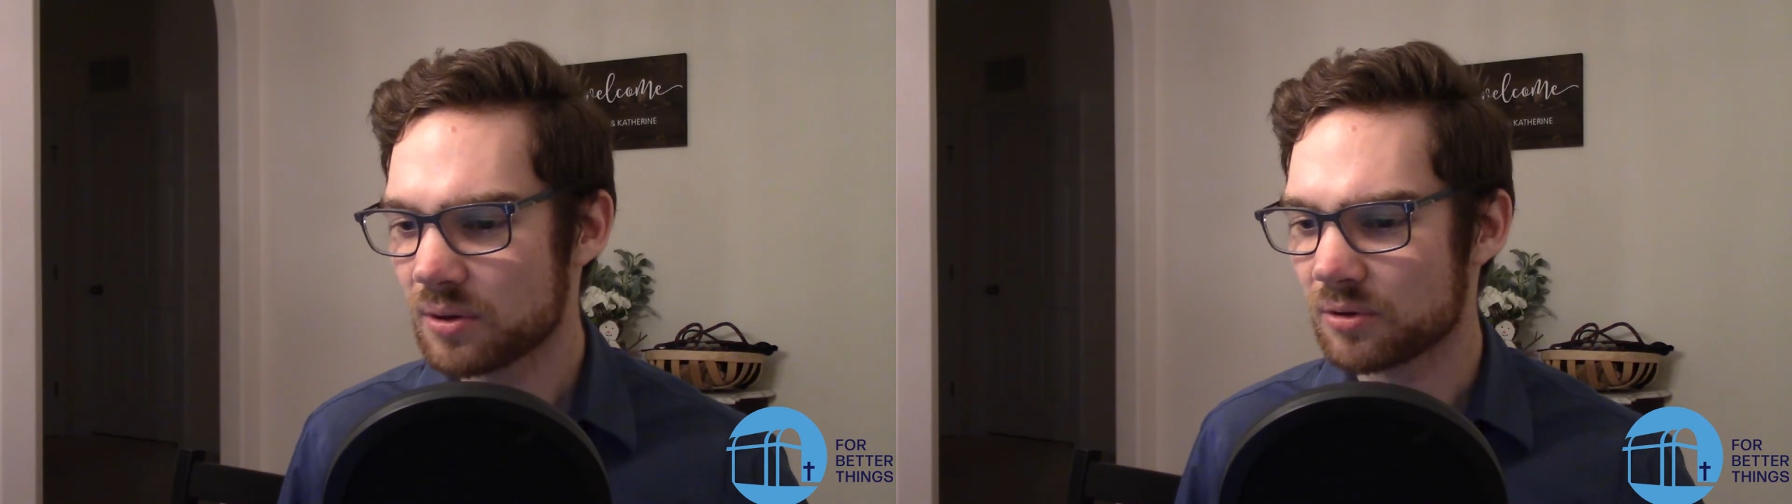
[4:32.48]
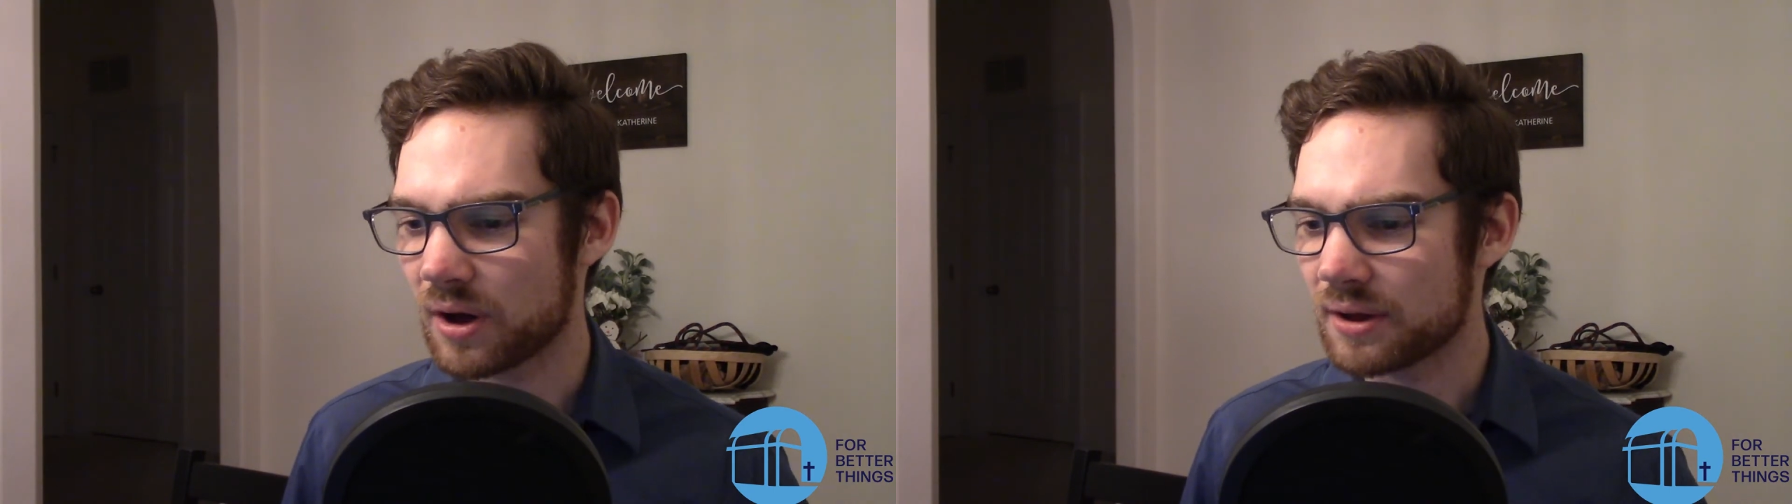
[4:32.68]

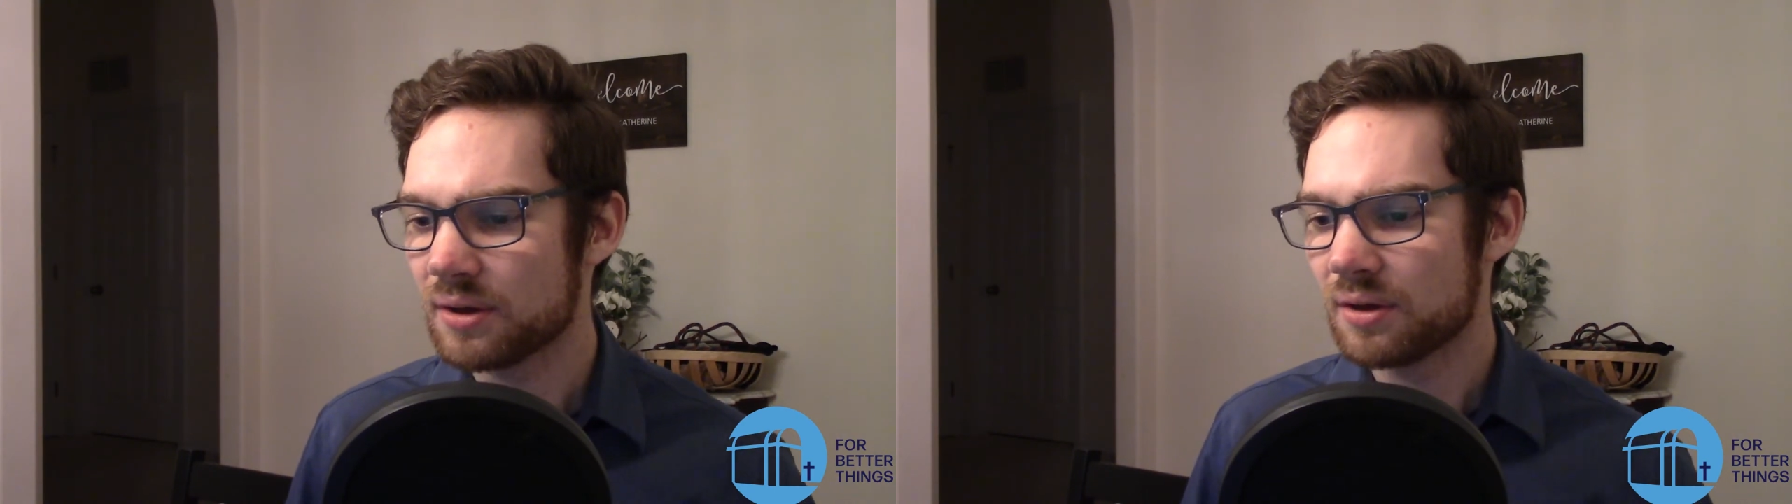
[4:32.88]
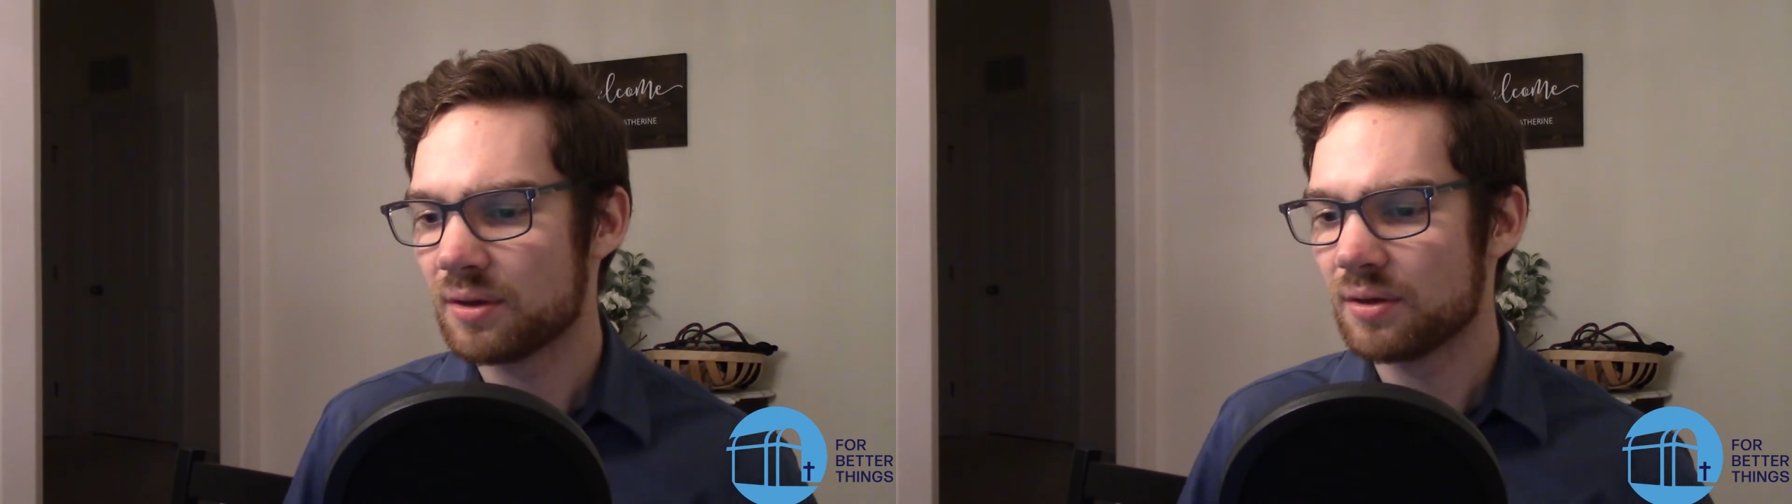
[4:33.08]
right?
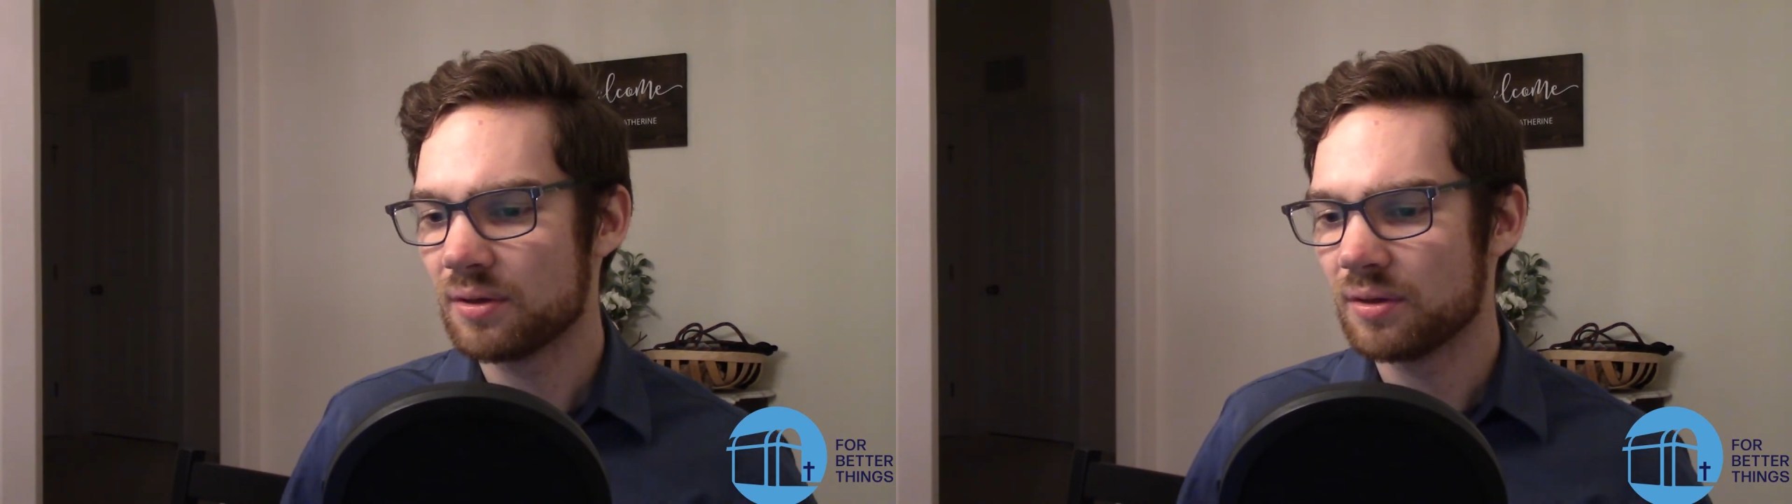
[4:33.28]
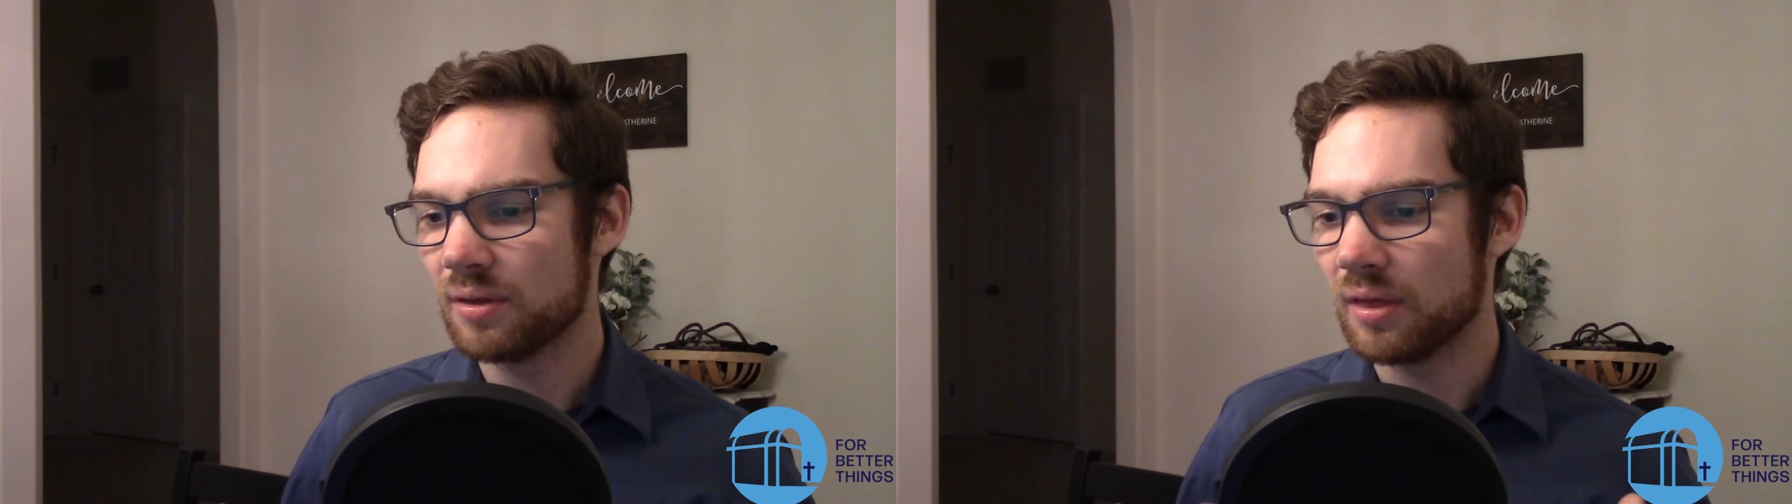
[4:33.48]

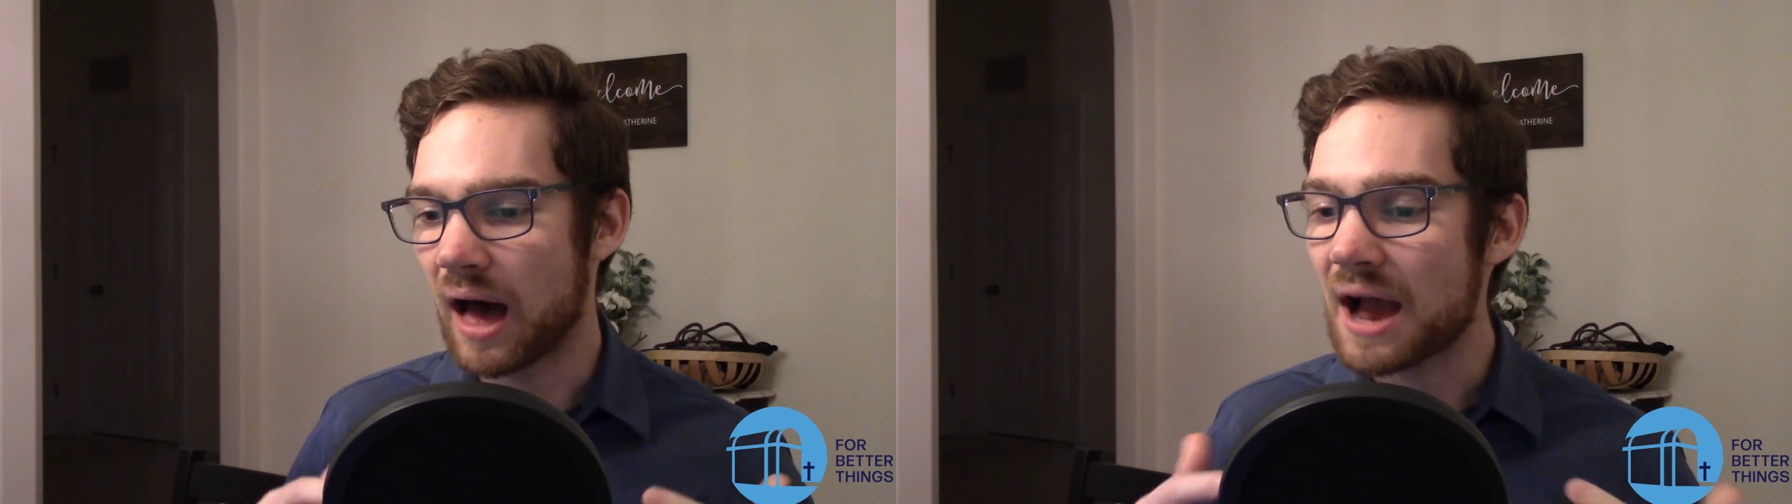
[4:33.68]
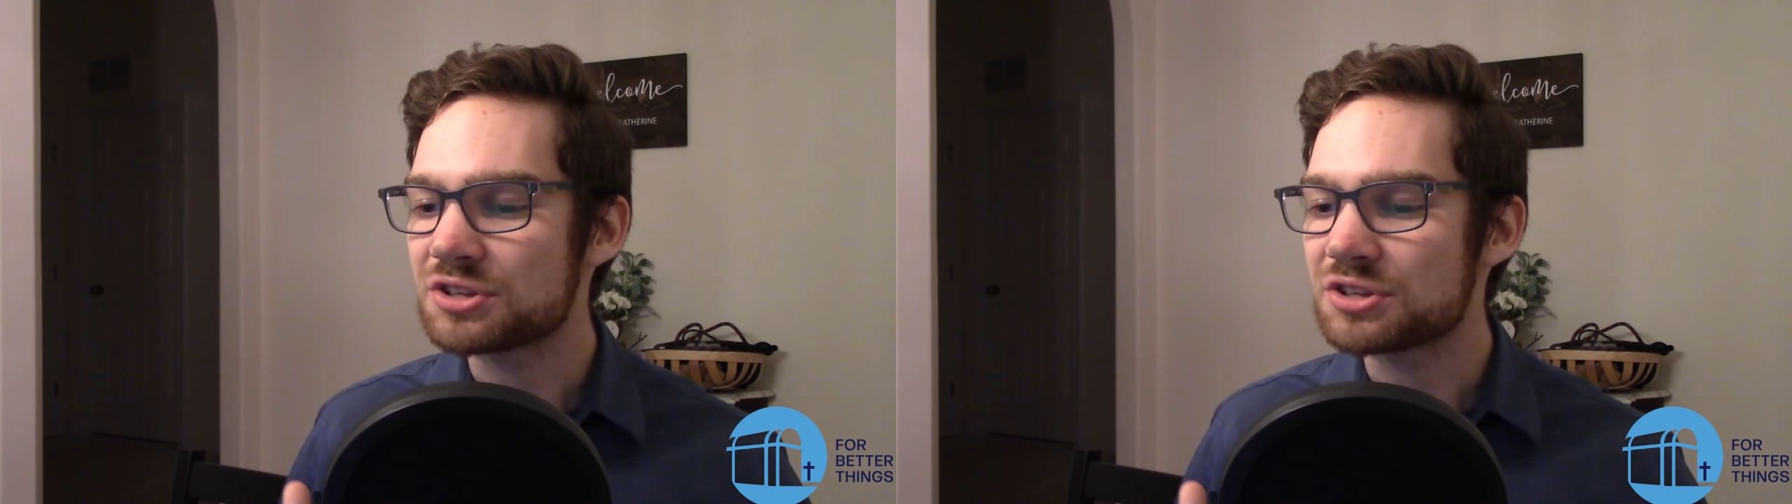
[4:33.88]
I